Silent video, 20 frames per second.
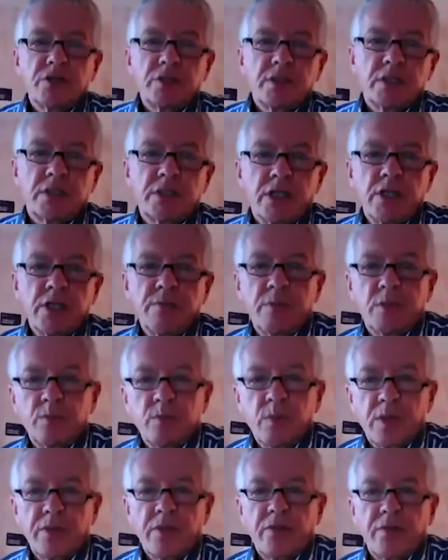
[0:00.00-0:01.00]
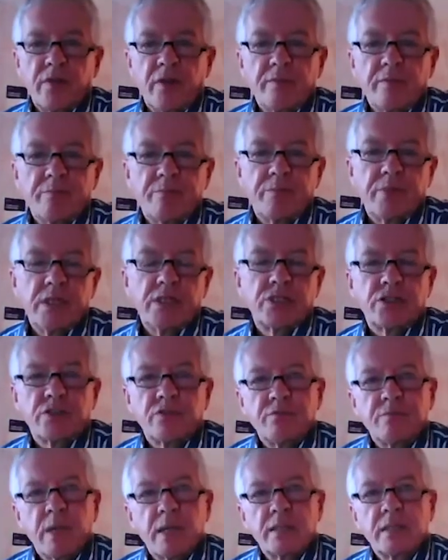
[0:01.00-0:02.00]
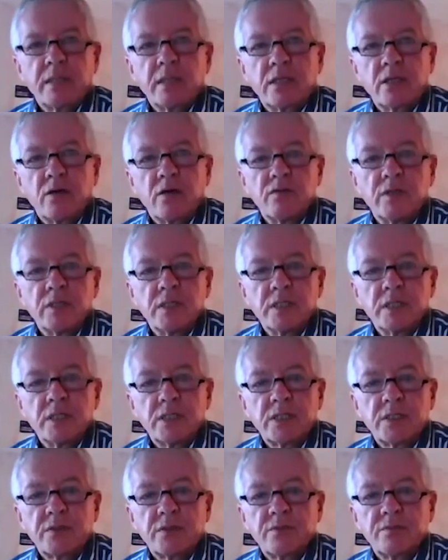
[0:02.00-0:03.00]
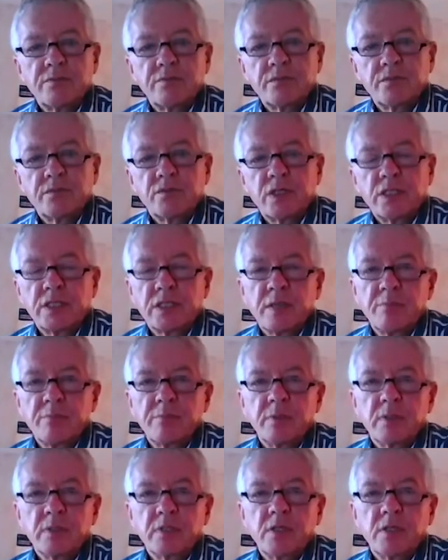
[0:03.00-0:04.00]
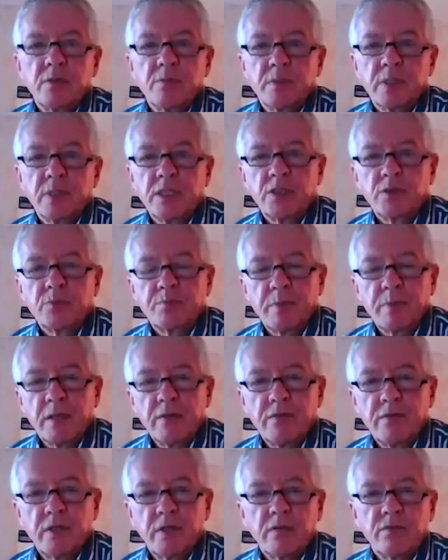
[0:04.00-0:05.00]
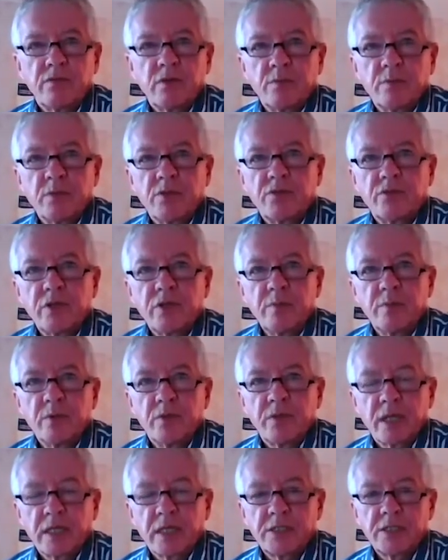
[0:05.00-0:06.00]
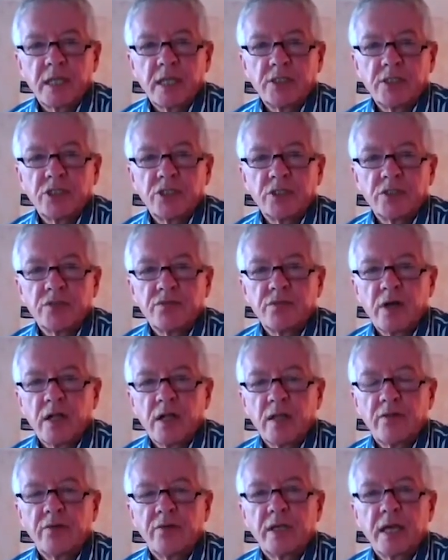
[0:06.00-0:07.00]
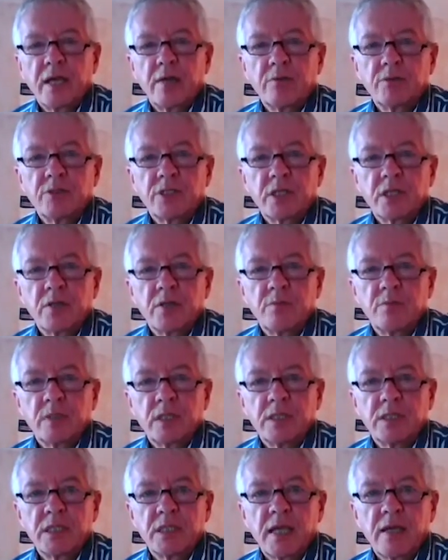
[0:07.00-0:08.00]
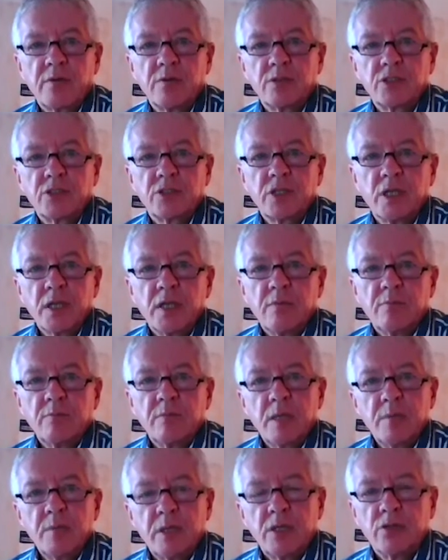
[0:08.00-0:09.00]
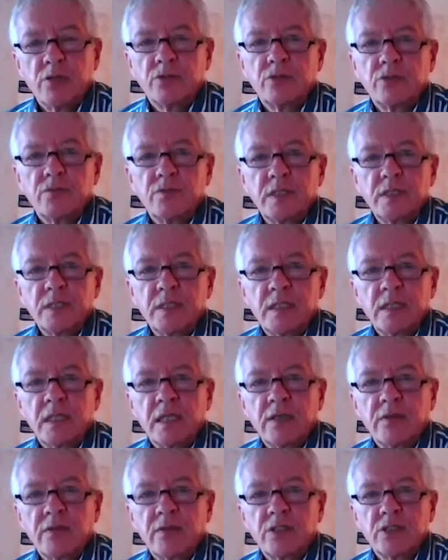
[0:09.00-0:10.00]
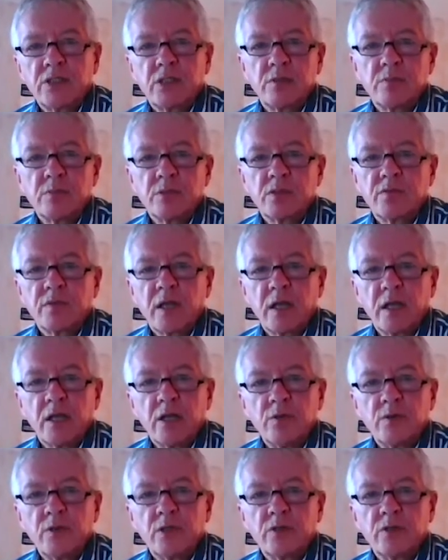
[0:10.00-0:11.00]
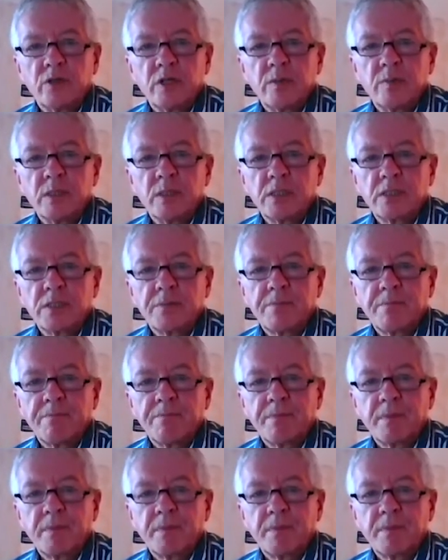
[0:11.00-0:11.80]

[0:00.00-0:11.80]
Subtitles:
determine whether they're in breach of banking covenants. For example, companies benefiting from the 3-month extension to file their accounts at Companies House may be contravening the terms of their loan agreements.